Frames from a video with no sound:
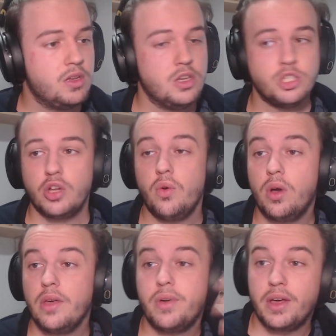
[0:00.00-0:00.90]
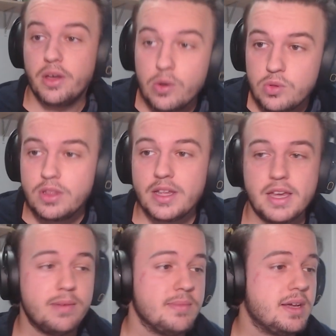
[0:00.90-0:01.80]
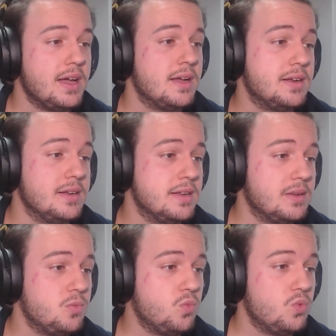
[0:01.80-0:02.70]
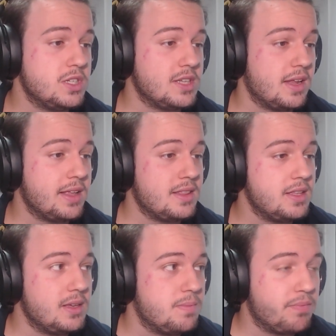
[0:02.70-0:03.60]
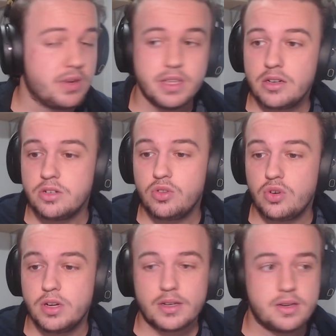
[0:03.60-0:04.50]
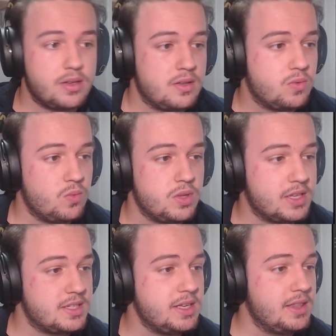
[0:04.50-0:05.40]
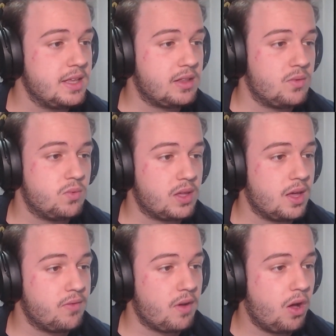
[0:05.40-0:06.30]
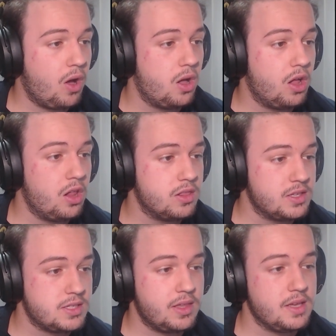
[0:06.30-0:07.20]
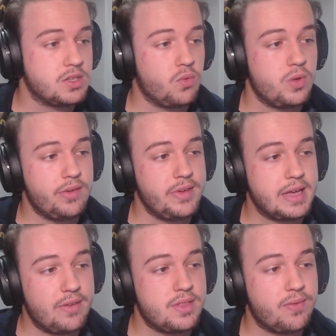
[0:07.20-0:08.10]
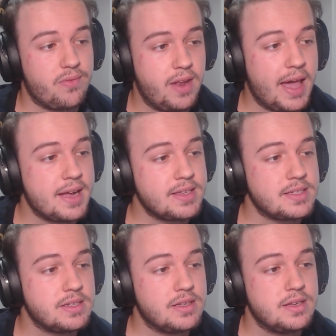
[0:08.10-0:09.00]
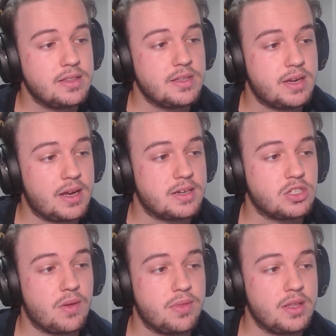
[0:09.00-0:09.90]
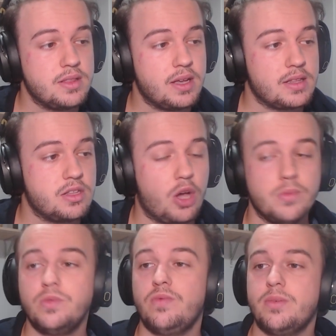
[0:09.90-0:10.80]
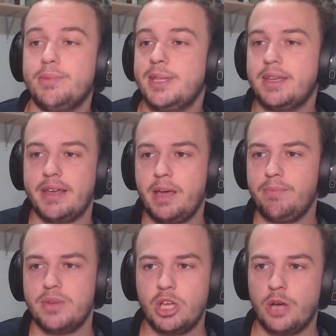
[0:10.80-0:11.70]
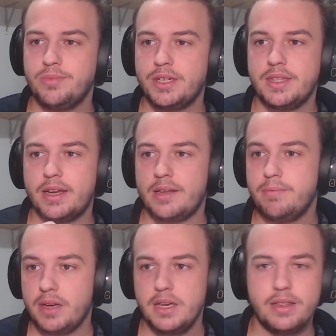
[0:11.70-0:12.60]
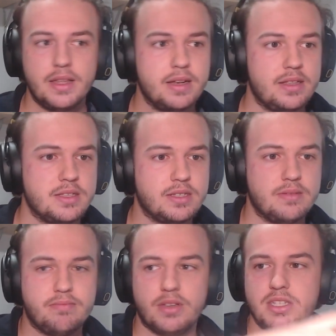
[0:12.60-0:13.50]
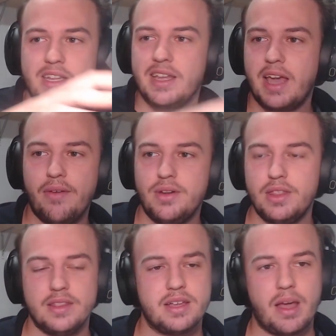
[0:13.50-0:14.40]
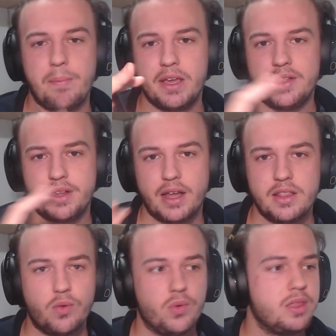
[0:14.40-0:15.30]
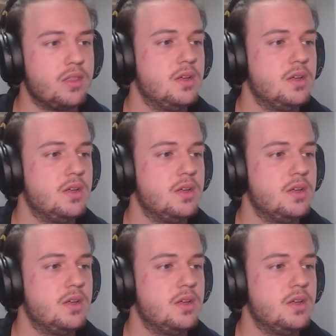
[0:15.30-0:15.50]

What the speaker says: So if we go to the game and we select the player controller, we can see that we have all these things. We even have the flags that are something that comes from the gameplay object that I made, that is basically everything that can be interacted with.